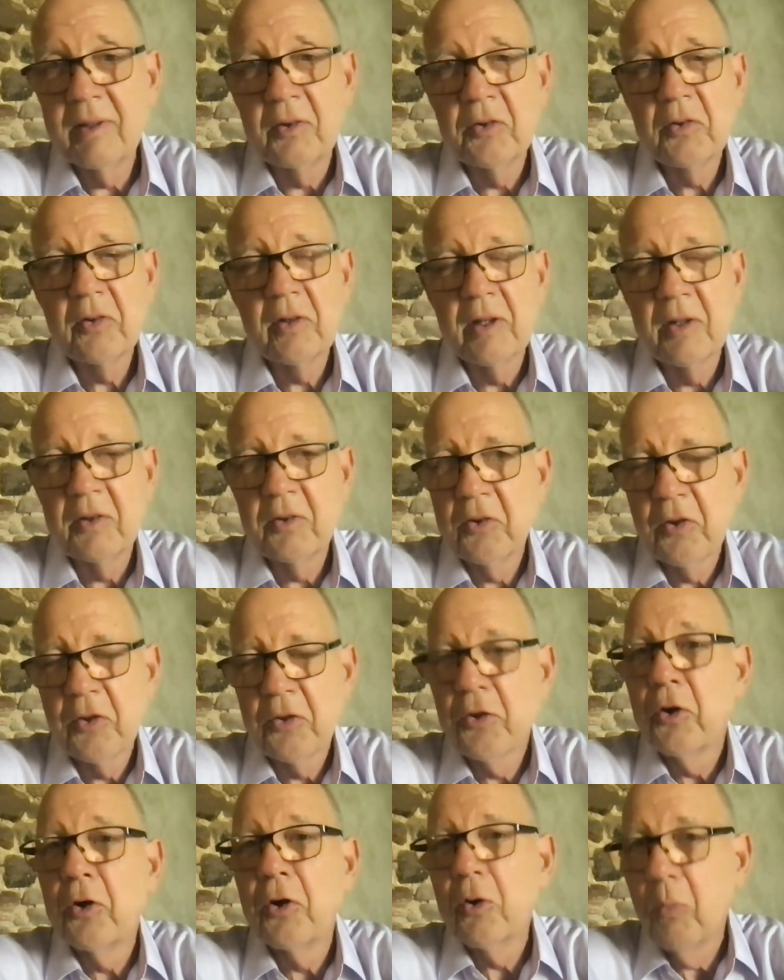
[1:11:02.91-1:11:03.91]
It's
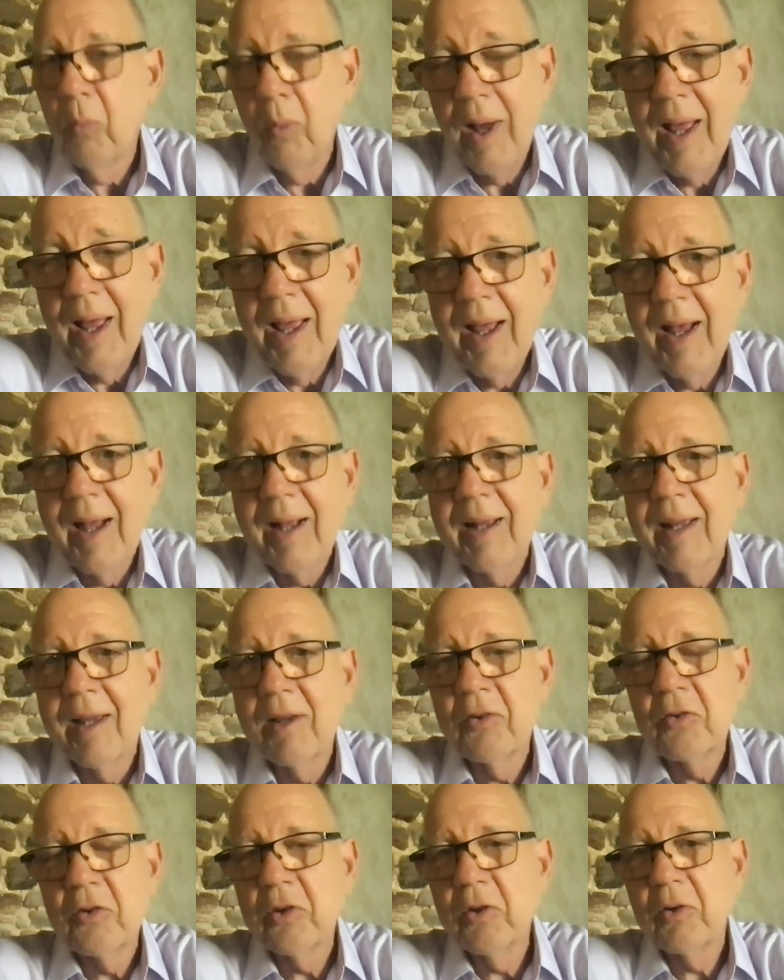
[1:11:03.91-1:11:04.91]
third way, I
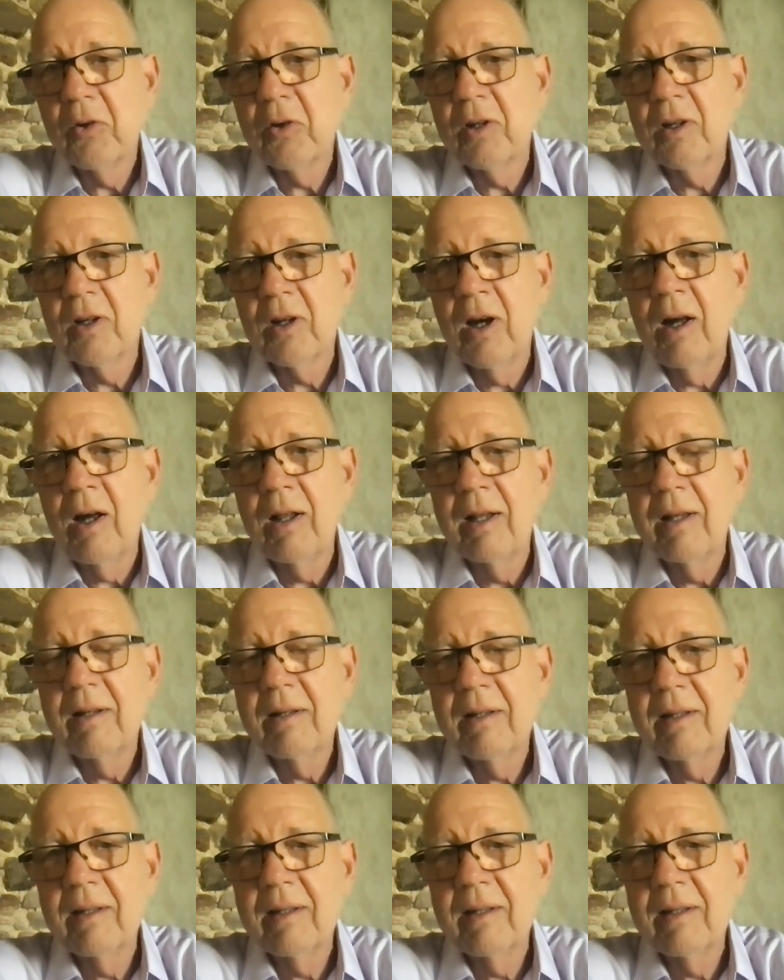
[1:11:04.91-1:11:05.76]
guess you could call it.